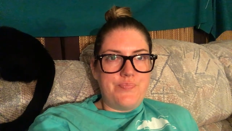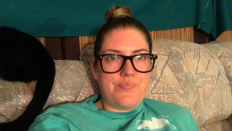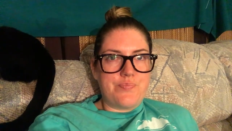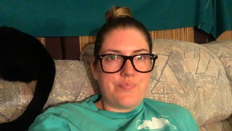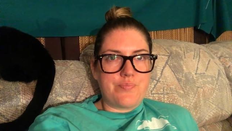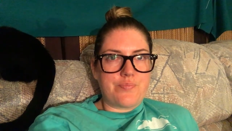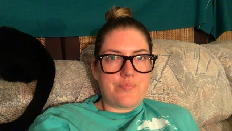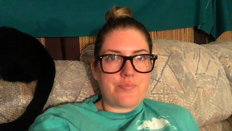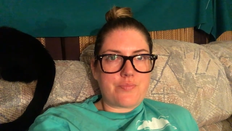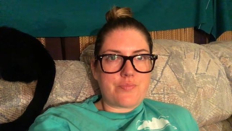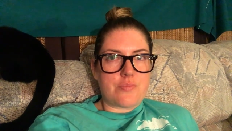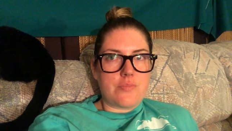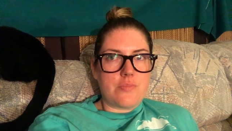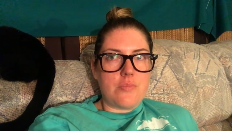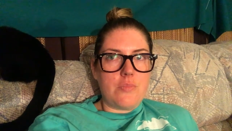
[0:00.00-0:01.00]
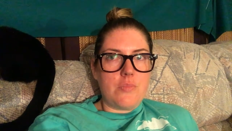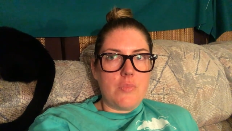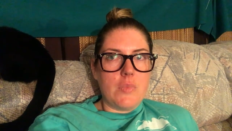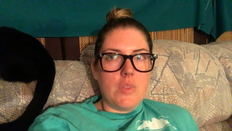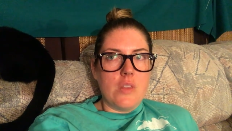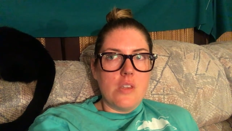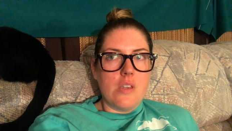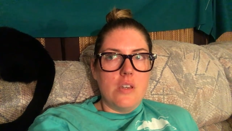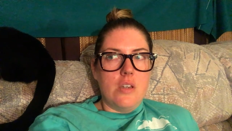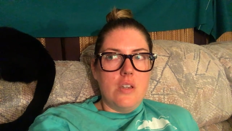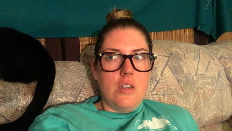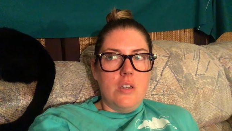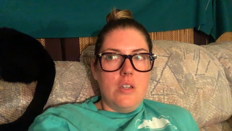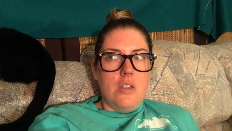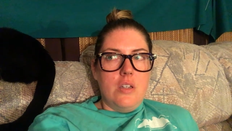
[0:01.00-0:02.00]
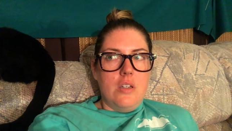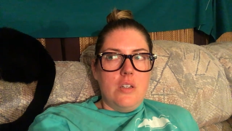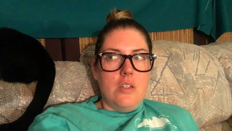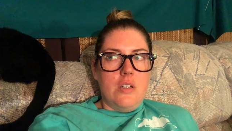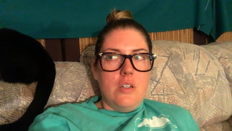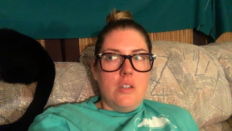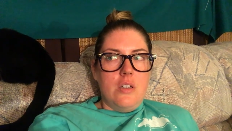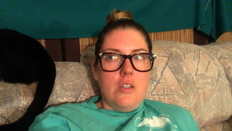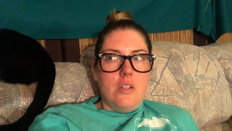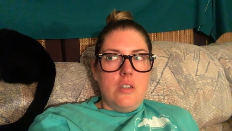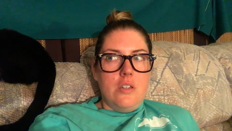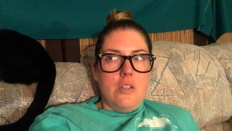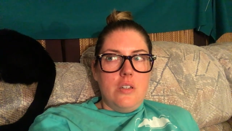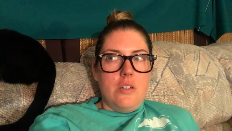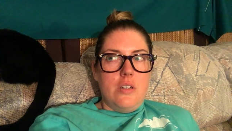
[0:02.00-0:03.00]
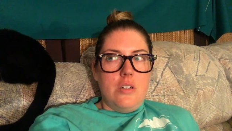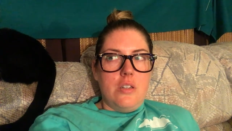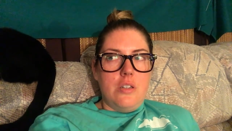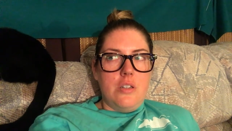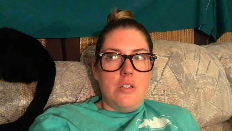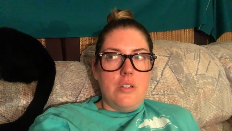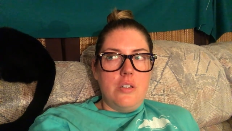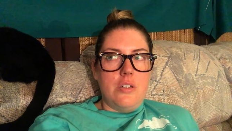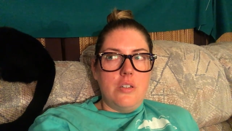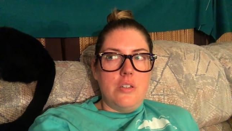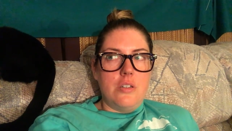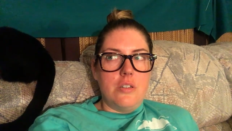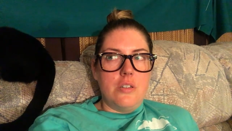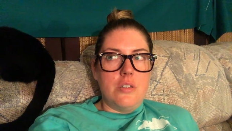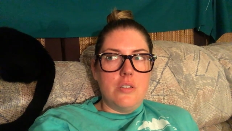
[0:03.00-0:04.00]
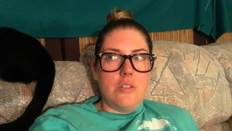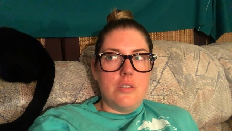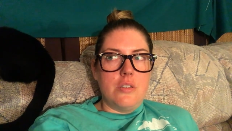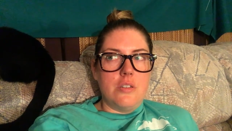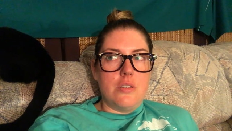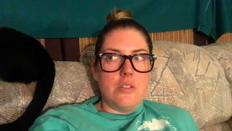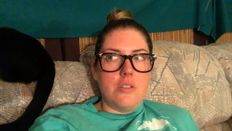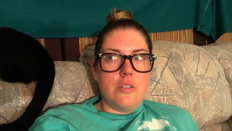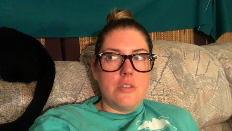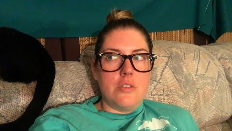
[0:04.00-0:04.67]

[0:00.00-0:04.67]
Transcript: (silence)